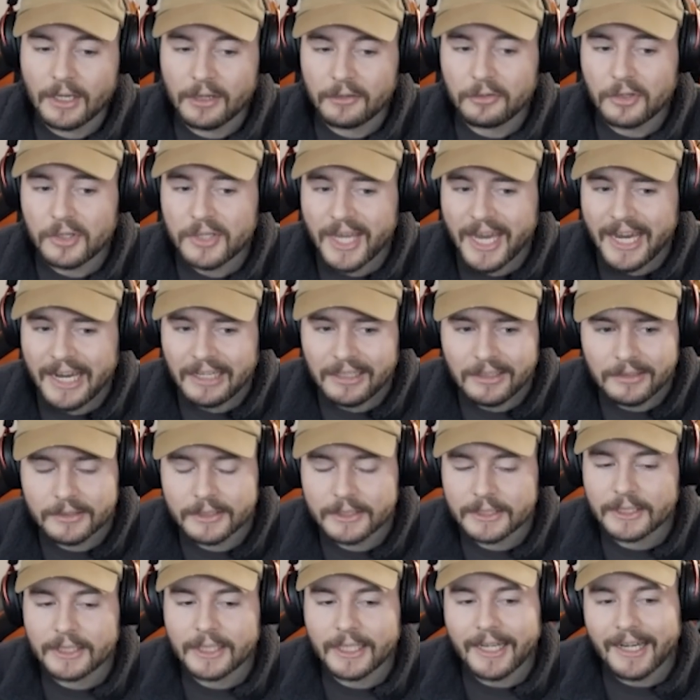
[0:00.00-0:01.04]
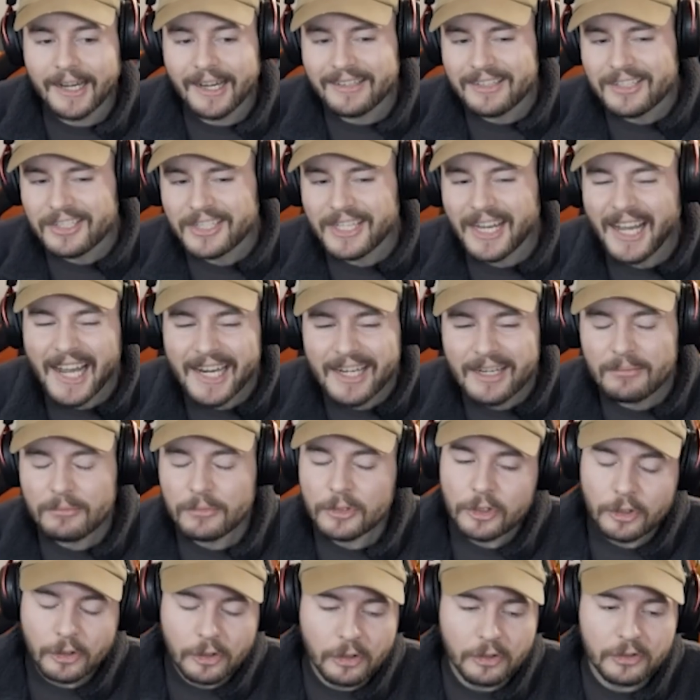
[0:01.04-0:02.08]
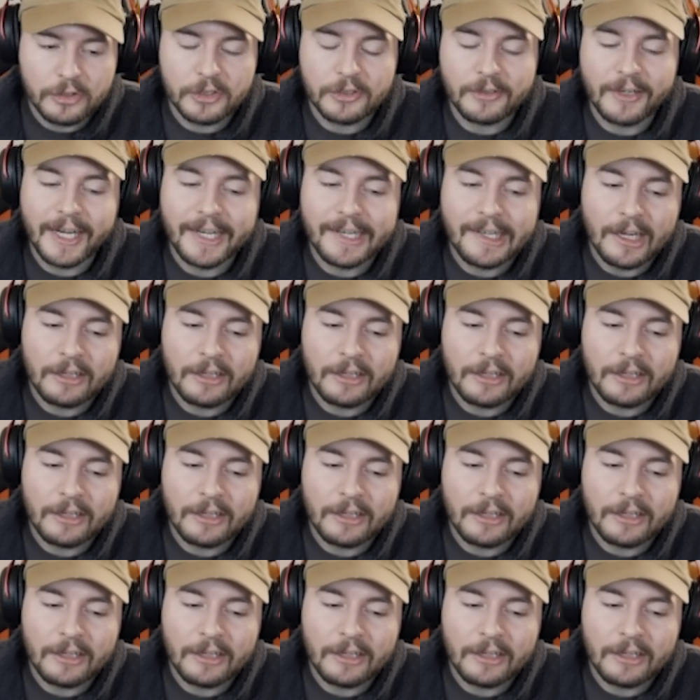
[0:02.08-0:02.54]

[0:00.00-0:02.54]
For Kayle, this is an item you could try.